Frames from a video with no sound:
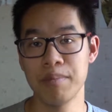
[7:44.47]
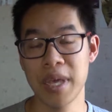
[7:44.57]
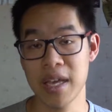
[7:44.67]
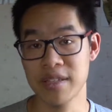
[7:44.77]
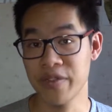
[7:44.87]

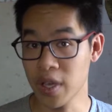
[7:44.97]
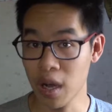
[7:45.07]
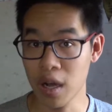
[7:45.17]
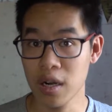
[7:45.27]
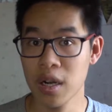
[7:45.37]

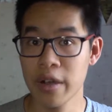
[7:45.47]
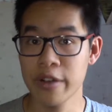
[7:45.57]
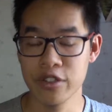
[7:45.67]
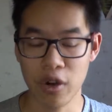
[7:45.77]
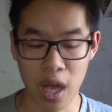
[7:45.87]
PSVR
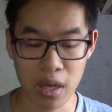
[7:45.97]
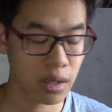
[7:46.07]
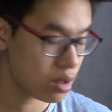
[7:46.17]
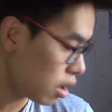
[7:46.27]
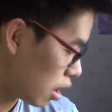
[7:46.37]
trial.